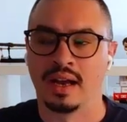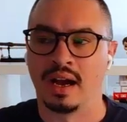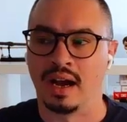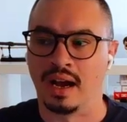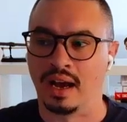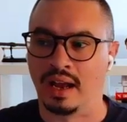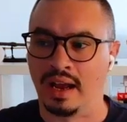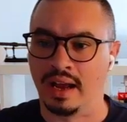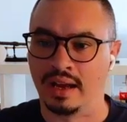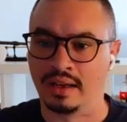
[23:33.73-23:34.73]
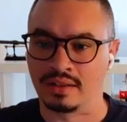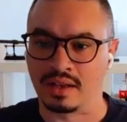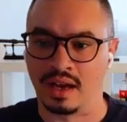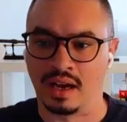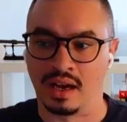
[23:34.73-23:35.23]
And
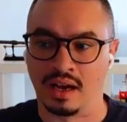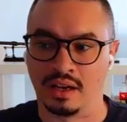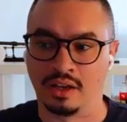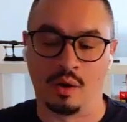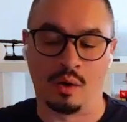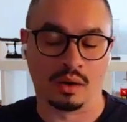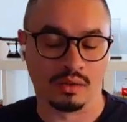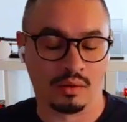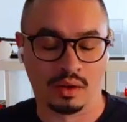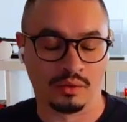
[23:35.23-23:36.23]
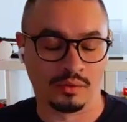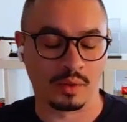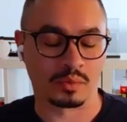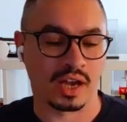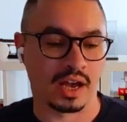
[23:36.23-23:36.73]
on the
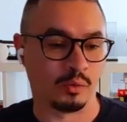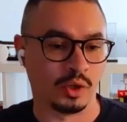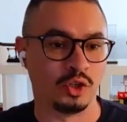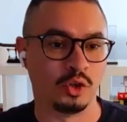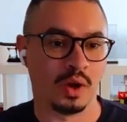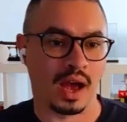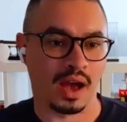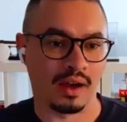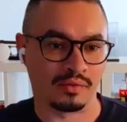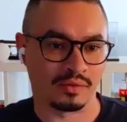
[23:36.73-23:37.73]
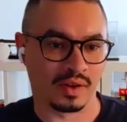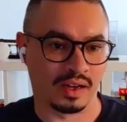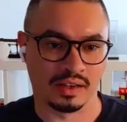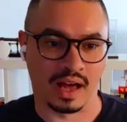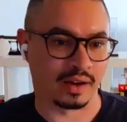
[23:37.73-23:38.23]
flip side, we do have
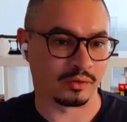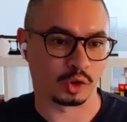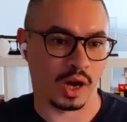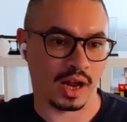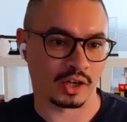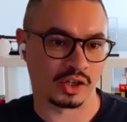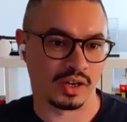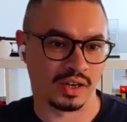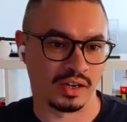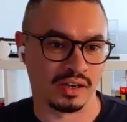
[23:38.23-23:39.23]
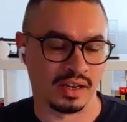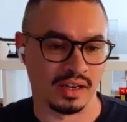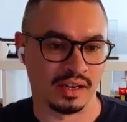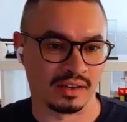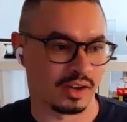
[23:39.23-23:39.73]
a lot of traction
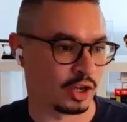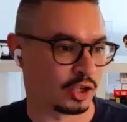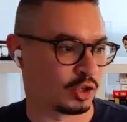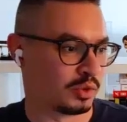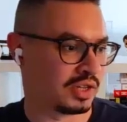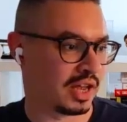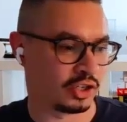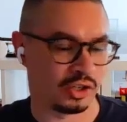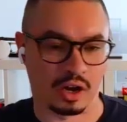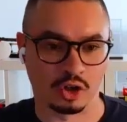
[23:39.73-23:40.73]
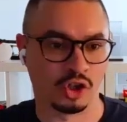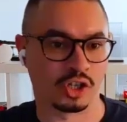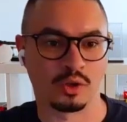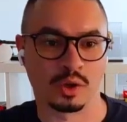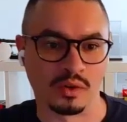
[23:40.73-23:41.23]
in customers that are
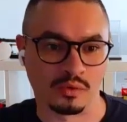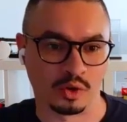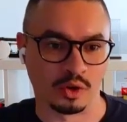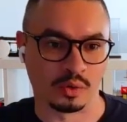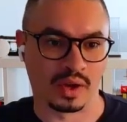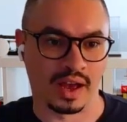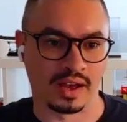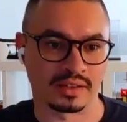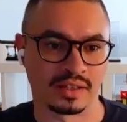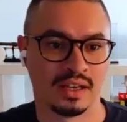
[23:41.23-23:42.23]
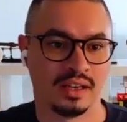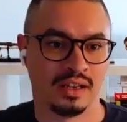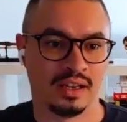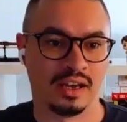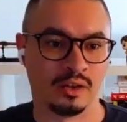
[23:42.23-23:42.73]
just looking for UCaaS,
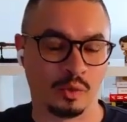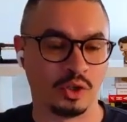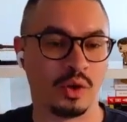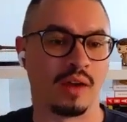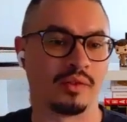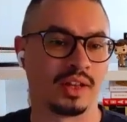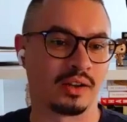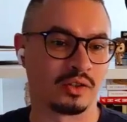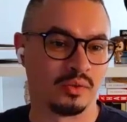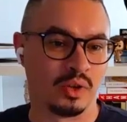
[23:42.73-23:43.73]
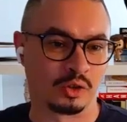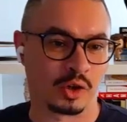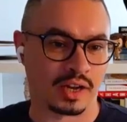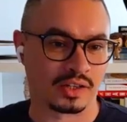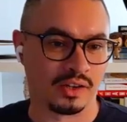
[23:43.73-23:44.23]
and we do have a lot of
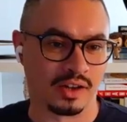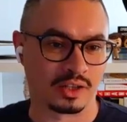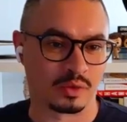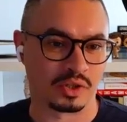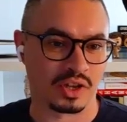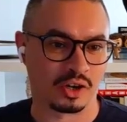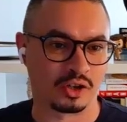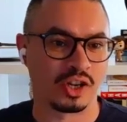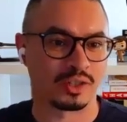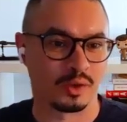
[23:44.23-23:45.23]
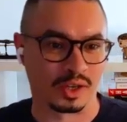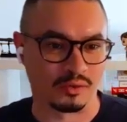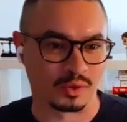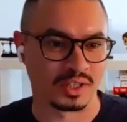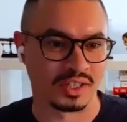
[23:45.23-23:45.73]
traction in customers that are just
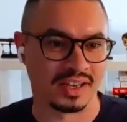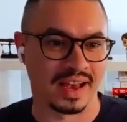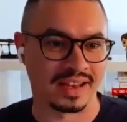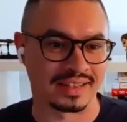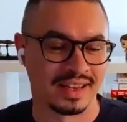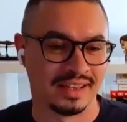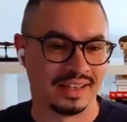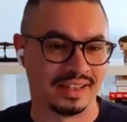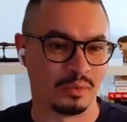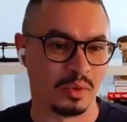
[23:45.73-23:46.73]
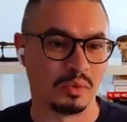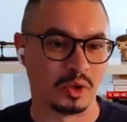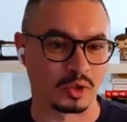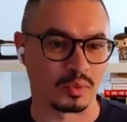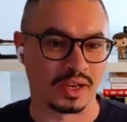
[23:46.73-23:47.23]
looking for CCaaS in the
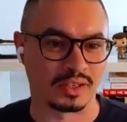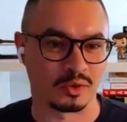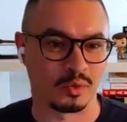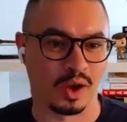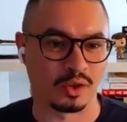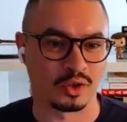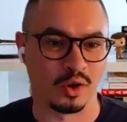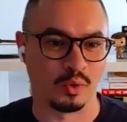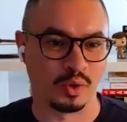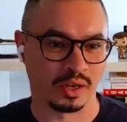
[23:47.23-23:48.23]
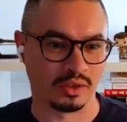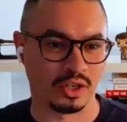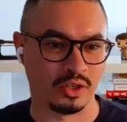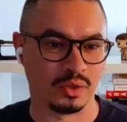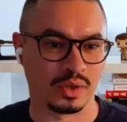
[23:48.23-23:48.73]
BPO space as well. So we
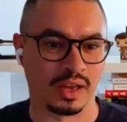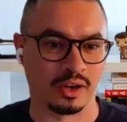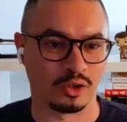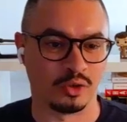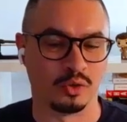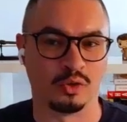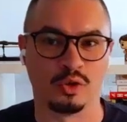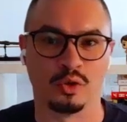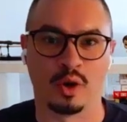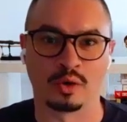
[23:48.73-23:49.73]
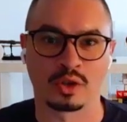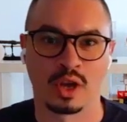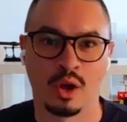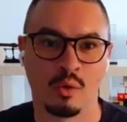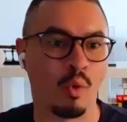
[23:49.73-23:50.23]
continue to cater to those.
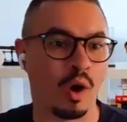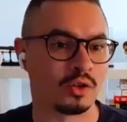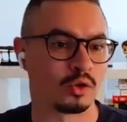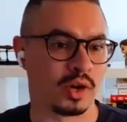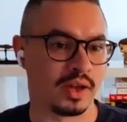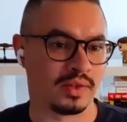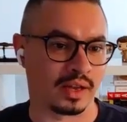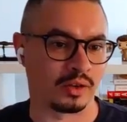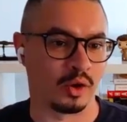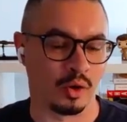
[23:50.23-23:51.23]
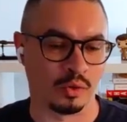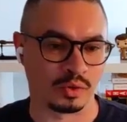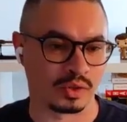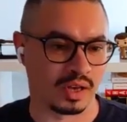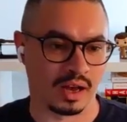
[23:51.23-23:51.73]
One trend that
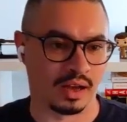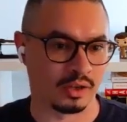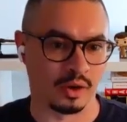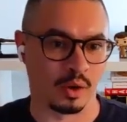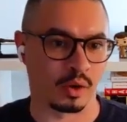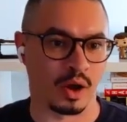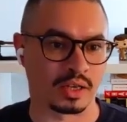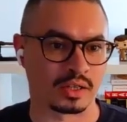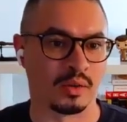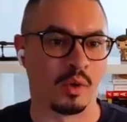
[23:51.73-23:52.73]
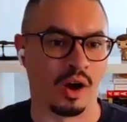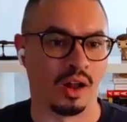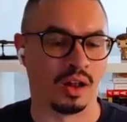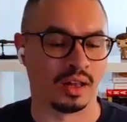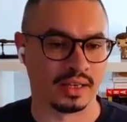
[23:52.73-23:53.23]
goes across them
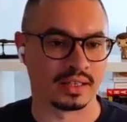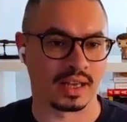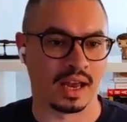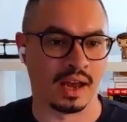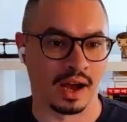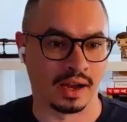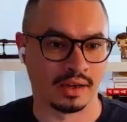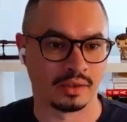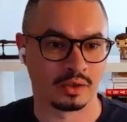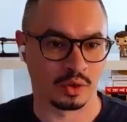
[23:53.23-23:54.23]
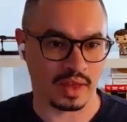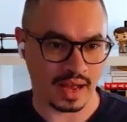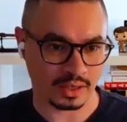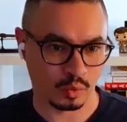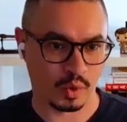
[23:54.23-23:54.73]
all is AI. So
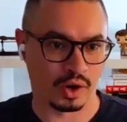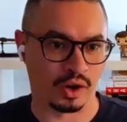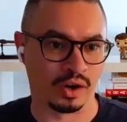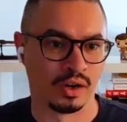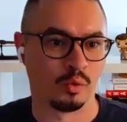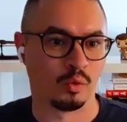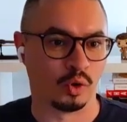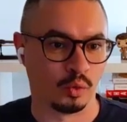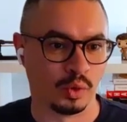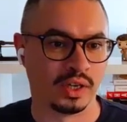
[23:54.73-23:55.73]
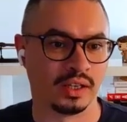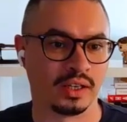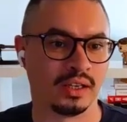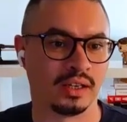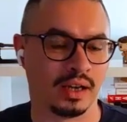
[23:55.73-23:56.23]
that's where we're
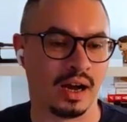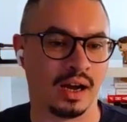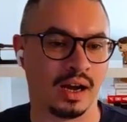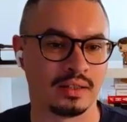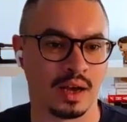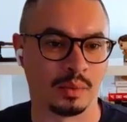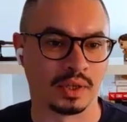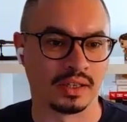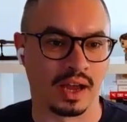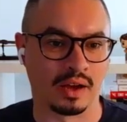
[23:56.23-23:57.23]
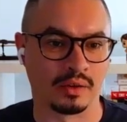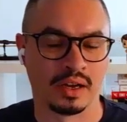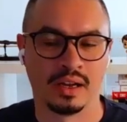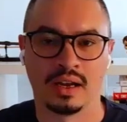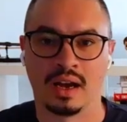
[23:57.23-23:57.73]
really doubling
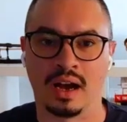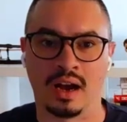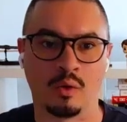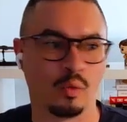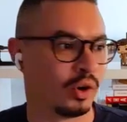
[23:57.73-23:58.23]
down.